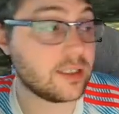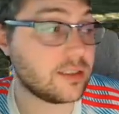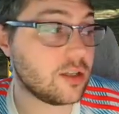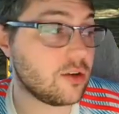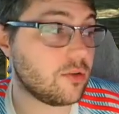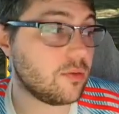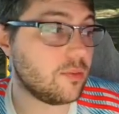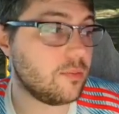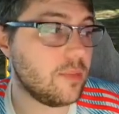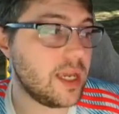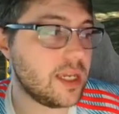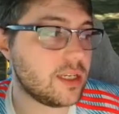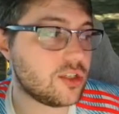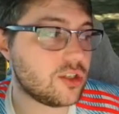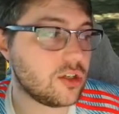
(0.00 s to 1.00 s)
So
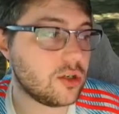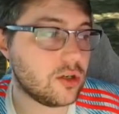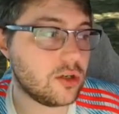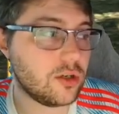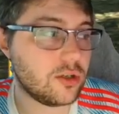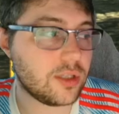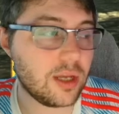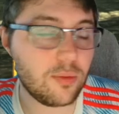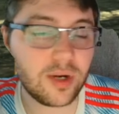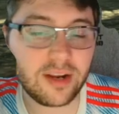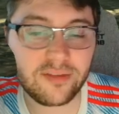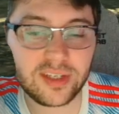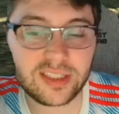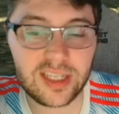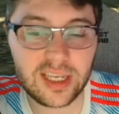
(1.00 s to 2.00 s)
make sure that
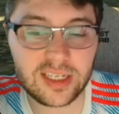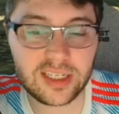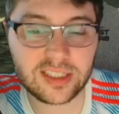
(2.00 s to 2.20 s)
whatever you're setting,